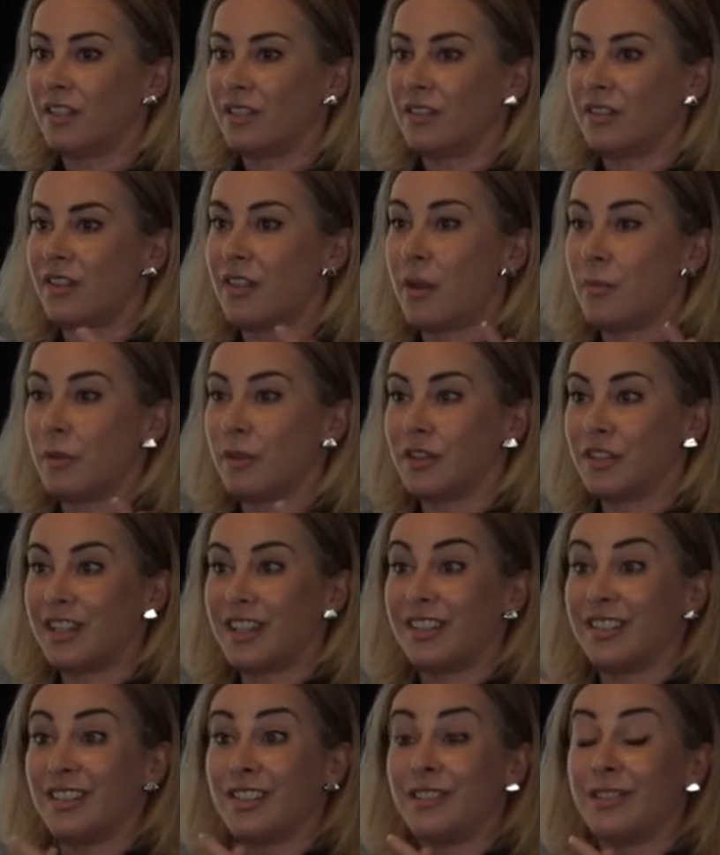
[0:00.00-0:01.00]
con
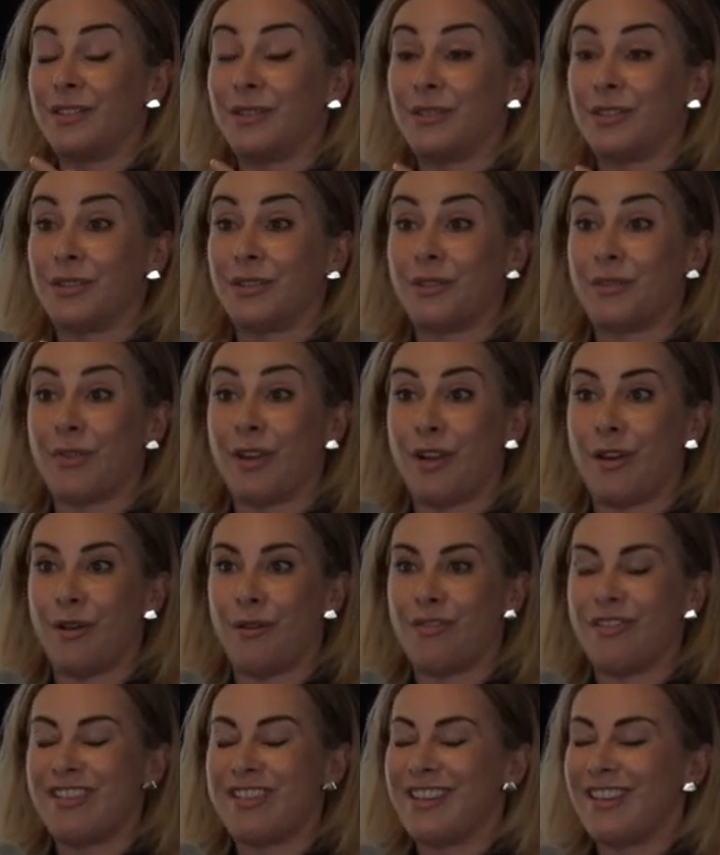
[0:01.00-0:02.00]
numbers continue to
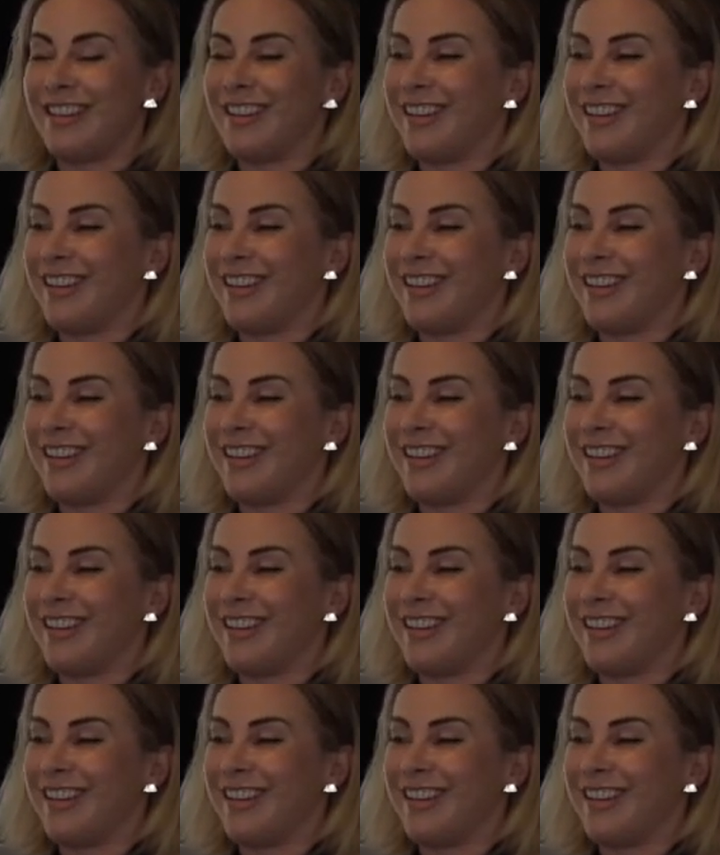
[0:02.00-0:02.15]
grow.